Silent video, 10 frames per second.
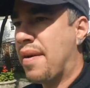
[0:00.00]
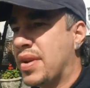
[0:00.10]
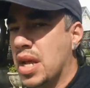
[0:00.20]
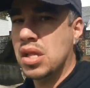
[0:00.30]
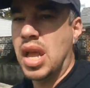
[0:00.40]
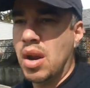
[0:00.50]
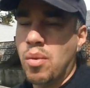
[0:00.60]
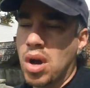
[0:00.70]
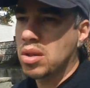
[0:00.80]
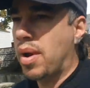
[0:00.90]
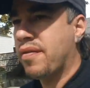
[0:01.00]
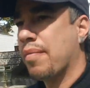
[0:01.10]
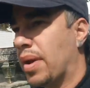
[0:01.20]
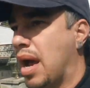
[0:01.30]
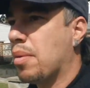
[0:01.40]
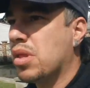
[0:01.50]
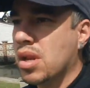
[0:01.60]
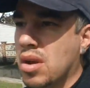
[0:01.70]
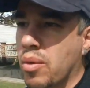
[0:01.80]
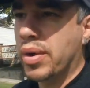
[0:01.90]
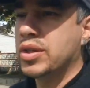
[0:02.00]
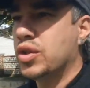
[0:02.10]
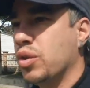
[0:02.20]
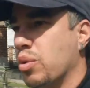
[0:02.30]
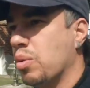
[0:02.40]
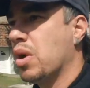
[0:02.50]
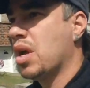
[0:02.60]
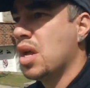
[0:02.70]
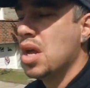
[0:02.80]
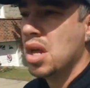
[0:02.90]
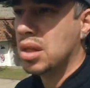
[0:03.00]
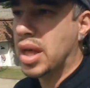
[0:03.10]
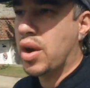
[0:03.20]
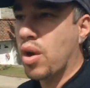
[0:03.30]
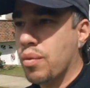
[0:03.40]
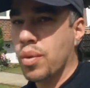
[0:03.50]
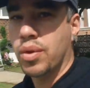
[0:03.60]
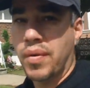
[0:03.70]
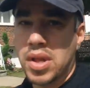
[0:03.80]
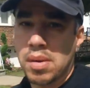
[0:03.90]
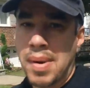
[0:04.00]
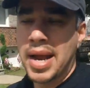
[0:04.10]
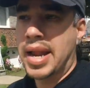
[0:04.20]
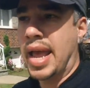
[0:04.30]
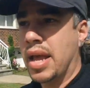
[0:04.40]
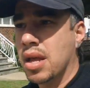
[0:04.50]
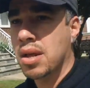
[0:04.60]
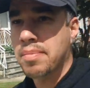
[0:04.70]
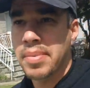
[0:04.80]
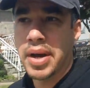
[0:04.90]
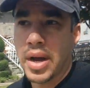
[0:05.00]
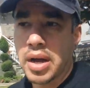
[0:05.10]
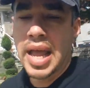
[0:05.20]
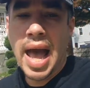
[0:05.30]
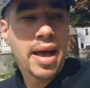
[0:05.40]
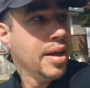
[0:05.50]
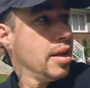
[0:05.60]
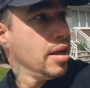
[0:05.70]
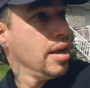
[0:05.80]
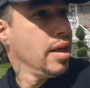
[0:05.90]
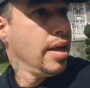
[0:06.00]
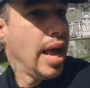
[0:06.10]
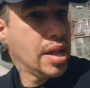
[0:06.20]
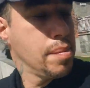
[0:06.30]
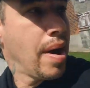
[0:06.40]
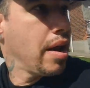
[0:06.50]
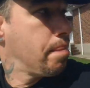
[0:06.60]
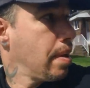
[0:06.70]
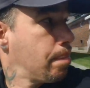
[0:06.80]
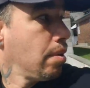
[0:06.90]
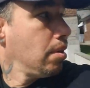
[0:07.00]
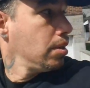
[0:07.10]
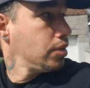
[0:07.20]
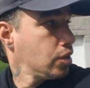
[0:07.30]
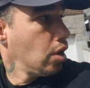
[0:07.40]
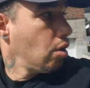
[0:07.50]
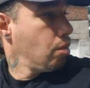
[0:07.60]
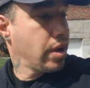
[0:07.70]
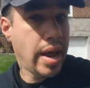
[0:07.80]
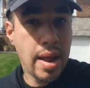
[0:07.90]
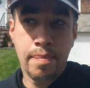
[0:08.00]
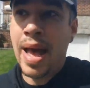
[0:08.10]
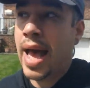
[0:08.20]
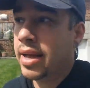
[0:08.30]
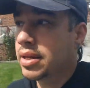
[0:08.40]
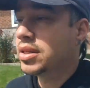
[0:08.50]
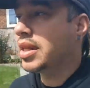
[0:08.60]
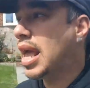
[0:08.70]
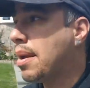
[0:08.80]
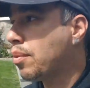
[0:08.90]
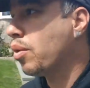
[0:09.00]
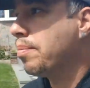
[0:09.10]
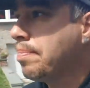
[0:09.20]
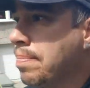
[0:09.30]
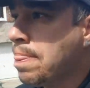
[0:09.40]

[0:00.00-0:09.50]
have a nice day, and I walked away from it. I wasn't going to let her ruin the rest of my day. But uh, yeah, that's about it, people. So we're gonna head back to the game room